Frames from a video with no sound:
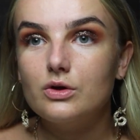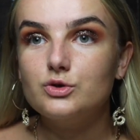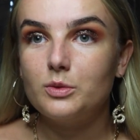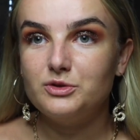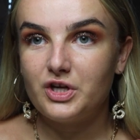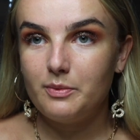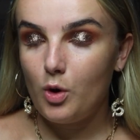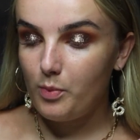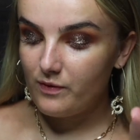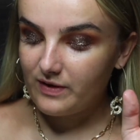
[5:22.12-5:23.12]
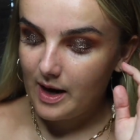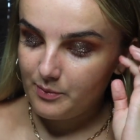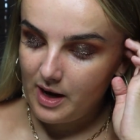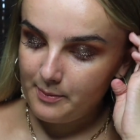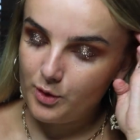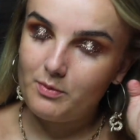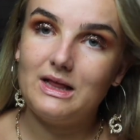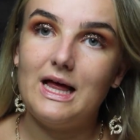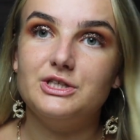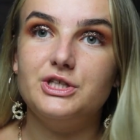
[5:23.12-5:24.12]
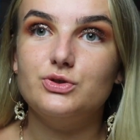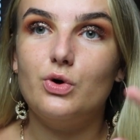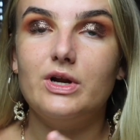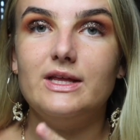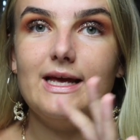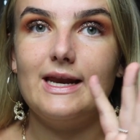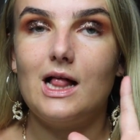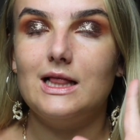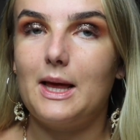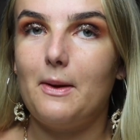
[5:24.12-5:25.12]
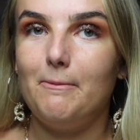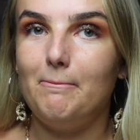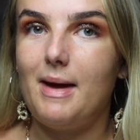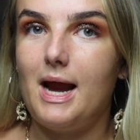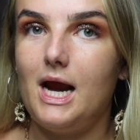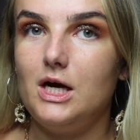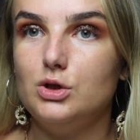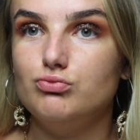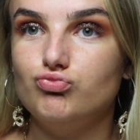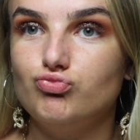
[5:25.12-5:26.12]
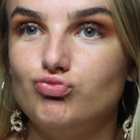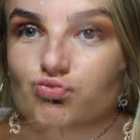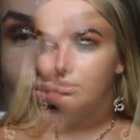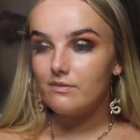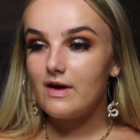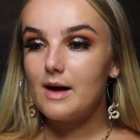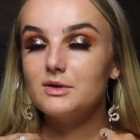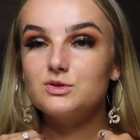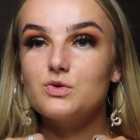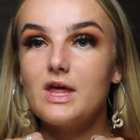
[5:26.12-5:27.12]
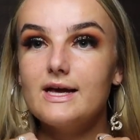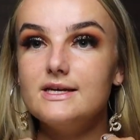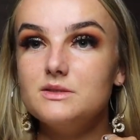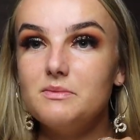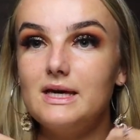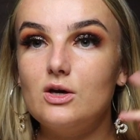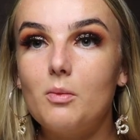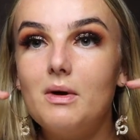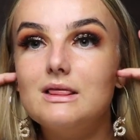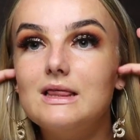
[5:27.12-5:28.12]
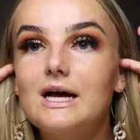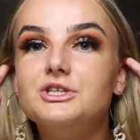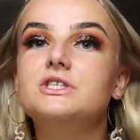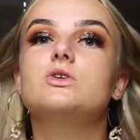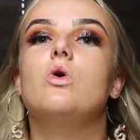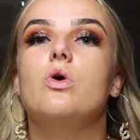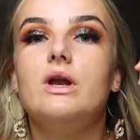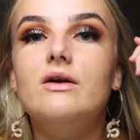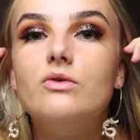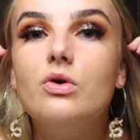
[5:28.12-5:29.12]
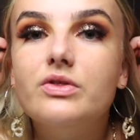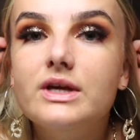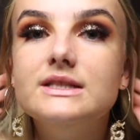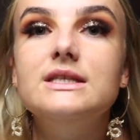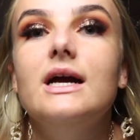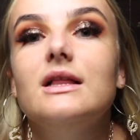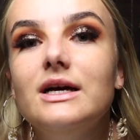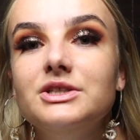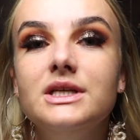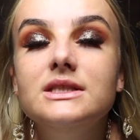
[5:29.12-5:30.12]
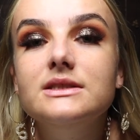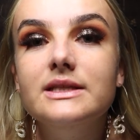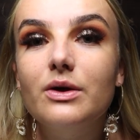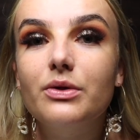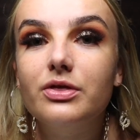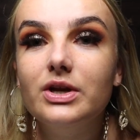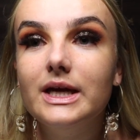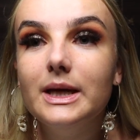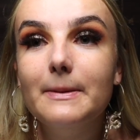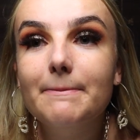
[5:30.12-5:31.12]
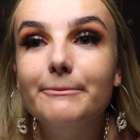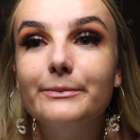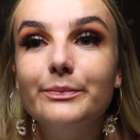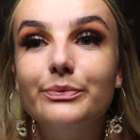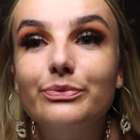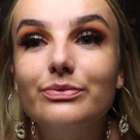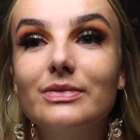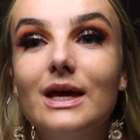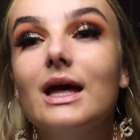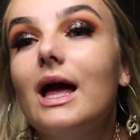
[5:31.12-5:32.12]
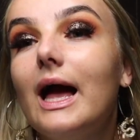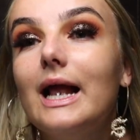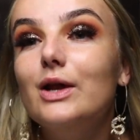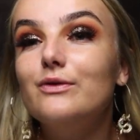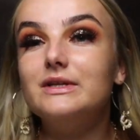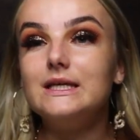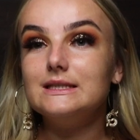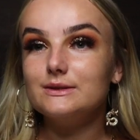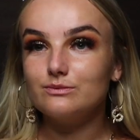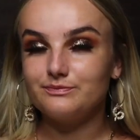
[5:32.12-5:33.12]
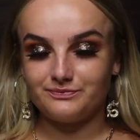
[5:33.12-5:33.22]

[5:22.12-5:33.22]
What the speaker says: So I'm just going to pop off camera and put my lashes on, and then I'll come back. Fab, so that is me, got my lashes on. I've got the Tatti Lashes TL3. I love these.